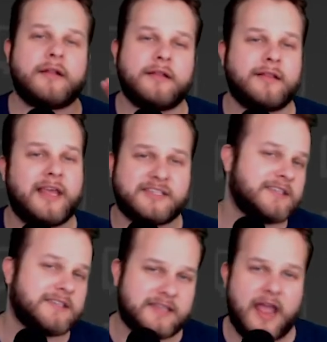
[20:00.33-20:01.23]

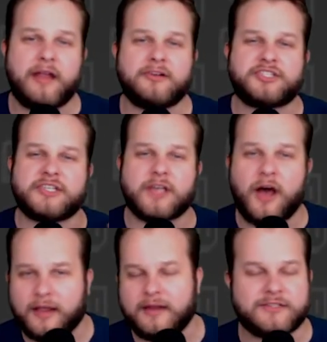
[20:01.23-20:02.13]
Elisa's there and she's
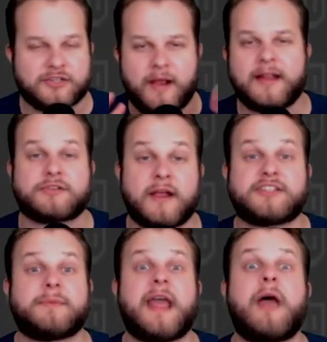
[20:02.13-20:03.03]
hugging. It's great. It's great,
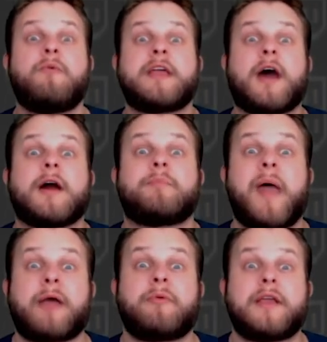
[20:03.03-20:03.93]
Chad. But then we cut
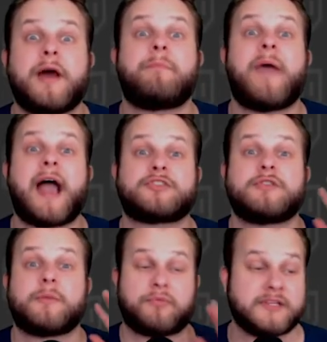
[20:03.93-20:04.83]
back. We cut back to
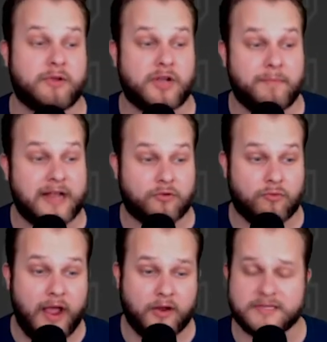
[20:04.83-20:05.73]
the prison. We cut back to
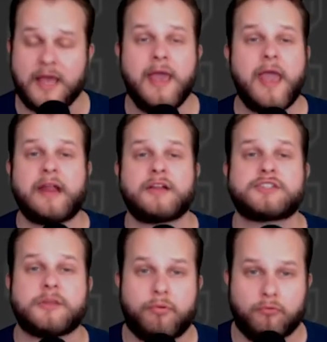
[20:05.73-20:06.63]
Rikers. And
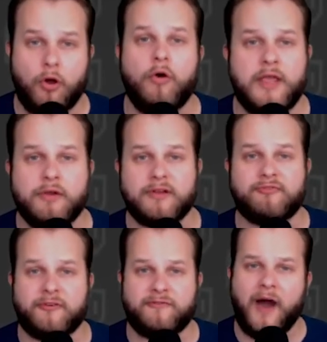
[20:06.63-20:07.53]
it's the parole hearing
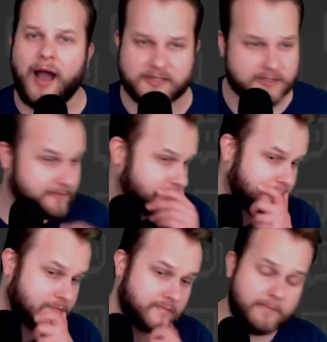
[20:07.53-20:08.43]
for Fox.
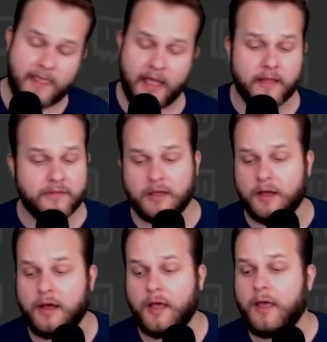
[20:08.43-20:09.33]
And
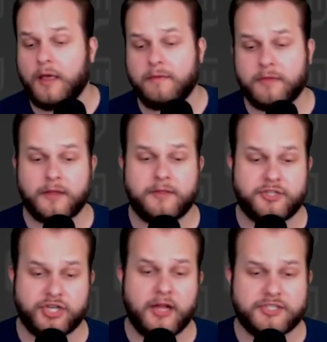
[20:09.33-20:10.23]
the
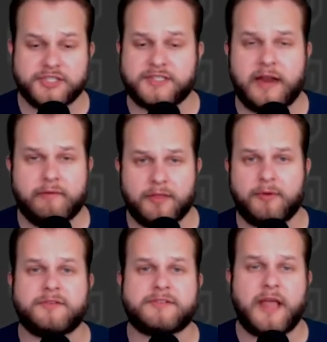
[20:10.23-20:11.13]
judges and
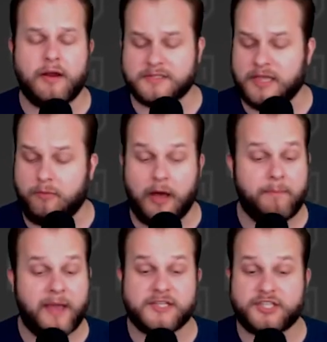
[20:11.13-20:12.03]
everyone who's there is like, well,
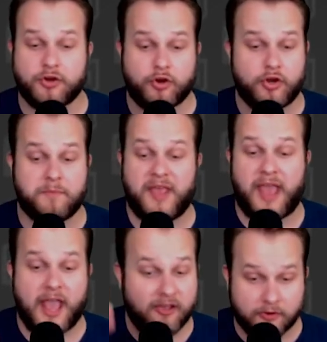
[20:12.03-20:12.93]
based on your good
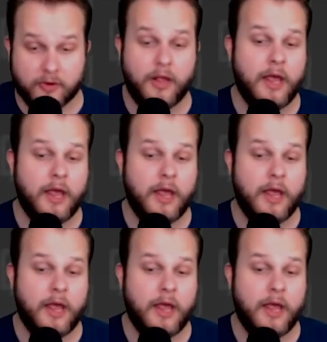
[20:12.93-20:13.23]
behavior